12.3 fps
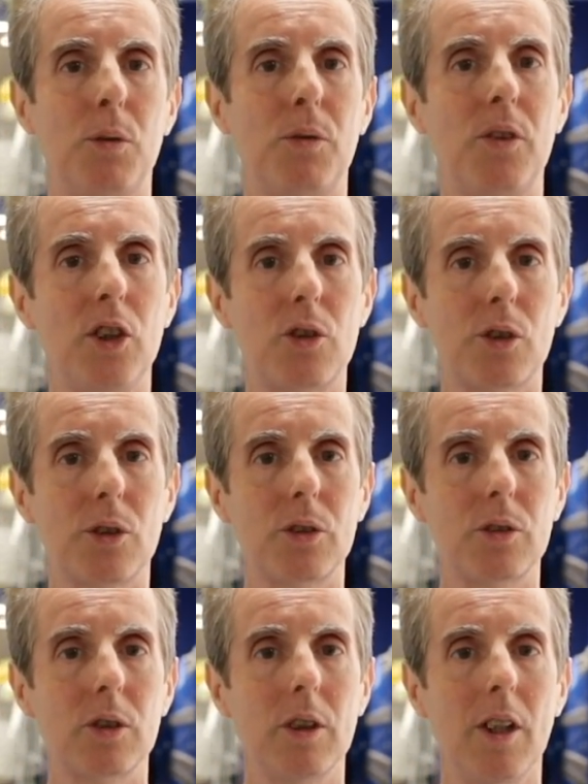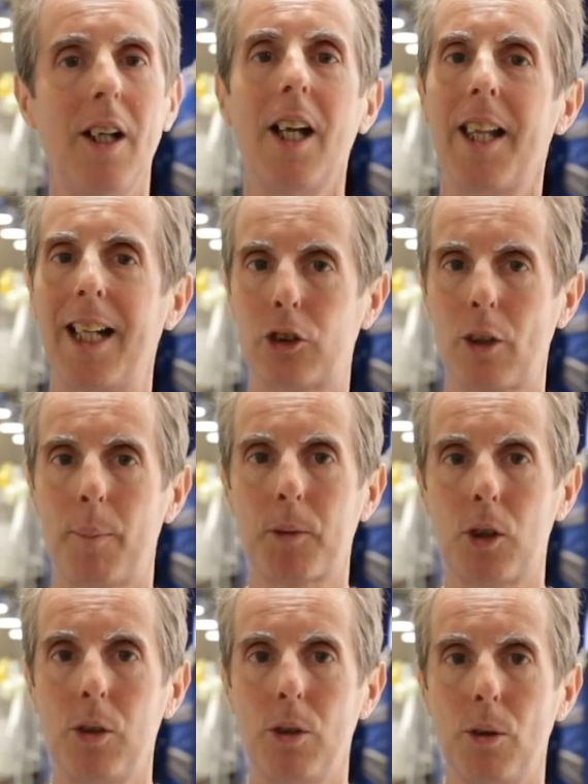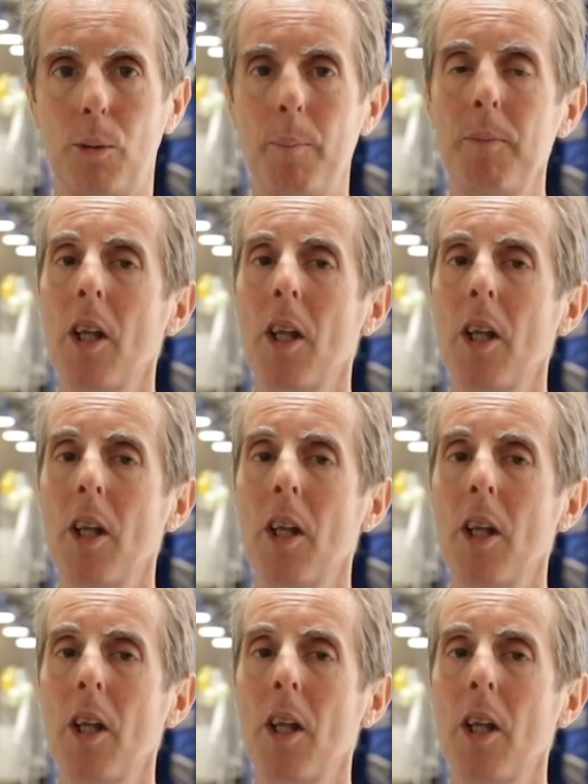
features. That's up to you.